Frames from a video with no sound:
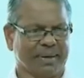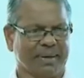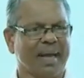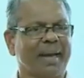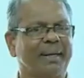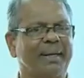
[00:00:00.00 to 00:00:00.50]

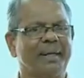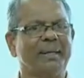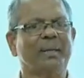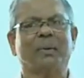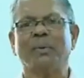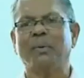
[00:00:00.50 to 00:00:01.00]
reality in
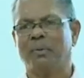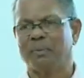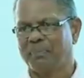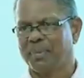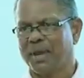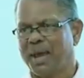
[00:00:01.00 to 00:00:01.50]
the
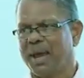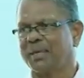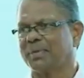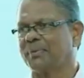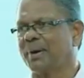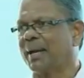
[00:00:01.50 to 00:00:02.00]
room
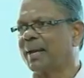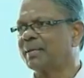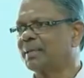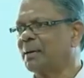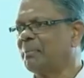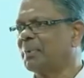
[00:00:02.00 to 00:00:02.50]
as far
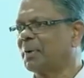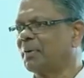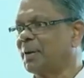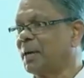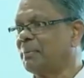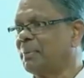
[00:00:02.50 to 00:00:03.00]
as number
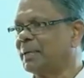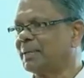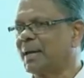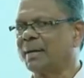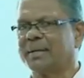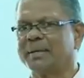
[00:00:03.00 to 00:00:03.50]
of tables
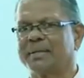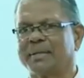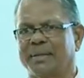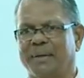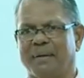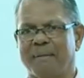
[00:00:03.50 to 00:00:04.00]
are
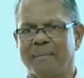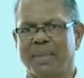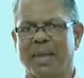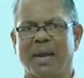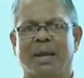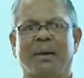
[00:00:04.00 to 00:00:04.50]
concerned.
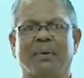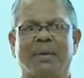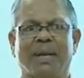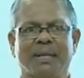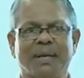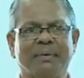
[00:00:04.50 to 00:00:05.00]
Now,
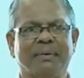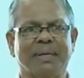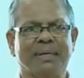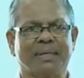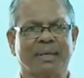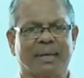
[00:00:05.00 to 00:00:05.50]
in other
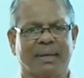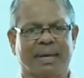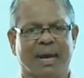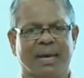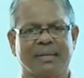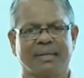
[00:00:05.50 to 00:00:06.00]
words,
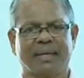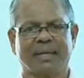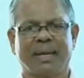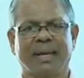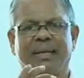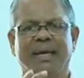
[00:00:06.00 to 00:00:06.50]
I say
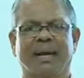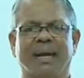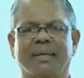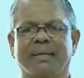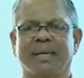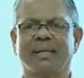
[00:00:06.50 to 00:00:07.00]
that there
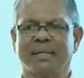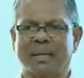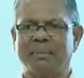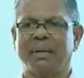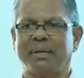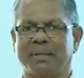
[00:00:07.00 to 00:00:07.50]
are 10
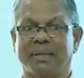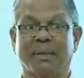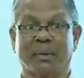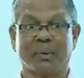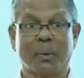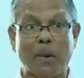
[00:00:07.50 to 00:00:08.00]
tables in
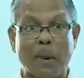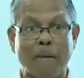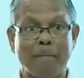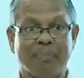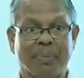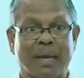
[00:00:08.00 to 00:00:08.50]
the room.
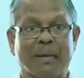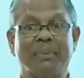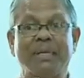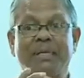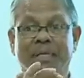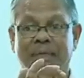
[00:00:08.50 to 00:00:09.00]
That
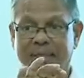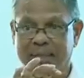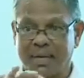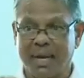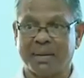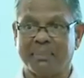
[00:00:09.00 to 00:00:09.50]
means a
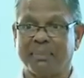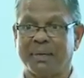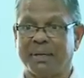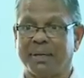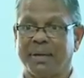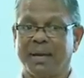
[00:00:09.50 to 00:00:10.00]

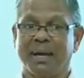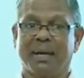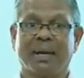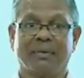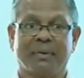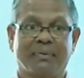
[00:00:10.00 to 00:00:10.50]
statement.
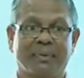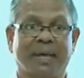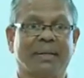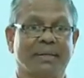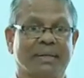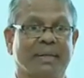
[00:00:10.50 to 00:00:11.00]
Now, if
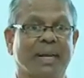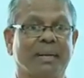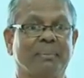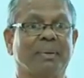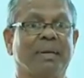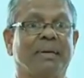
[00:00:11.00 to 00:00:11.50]
that
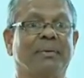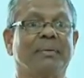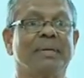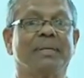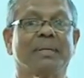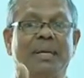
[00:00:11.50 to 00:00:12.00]
statement
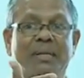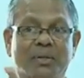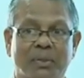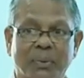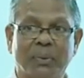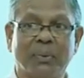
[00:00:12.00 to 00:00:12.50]
we say
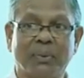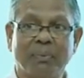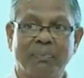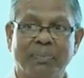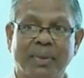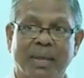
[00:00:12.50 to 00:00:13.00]

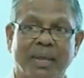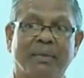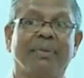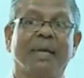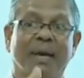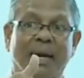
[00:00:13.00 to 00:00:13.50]
true, if
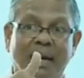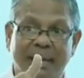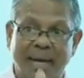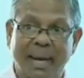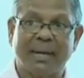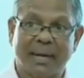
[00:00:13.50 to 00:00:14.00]
there are
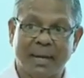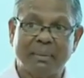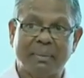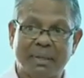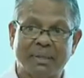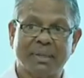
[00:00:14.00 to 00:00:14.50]
10
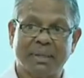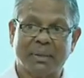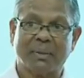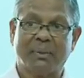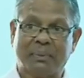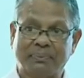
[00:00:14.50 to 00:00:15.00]
tables in the
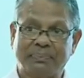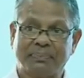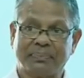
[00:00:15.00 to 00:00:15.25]
room,